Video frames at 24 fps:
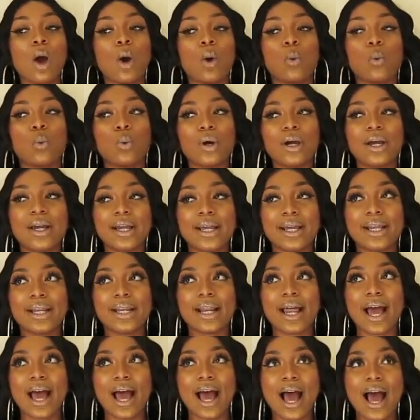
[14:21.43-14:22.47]

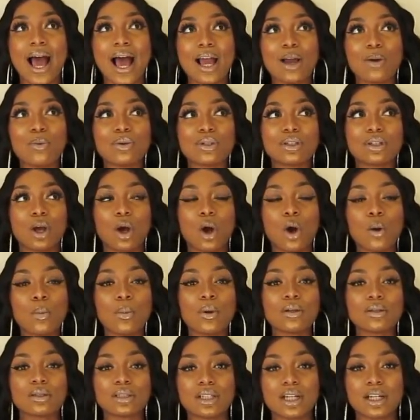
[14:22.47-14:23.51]
when I was
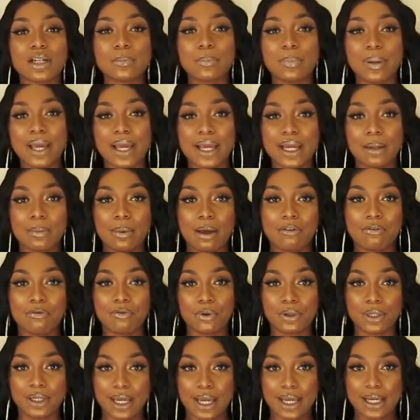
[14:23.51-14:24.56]
almost done paying my
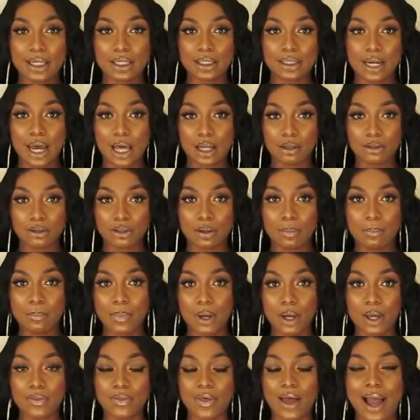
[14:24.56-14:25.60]
$48 a
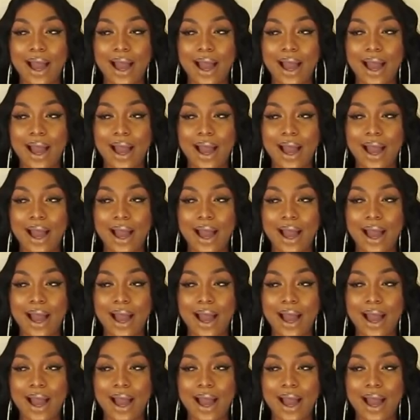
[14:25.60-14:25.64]
month,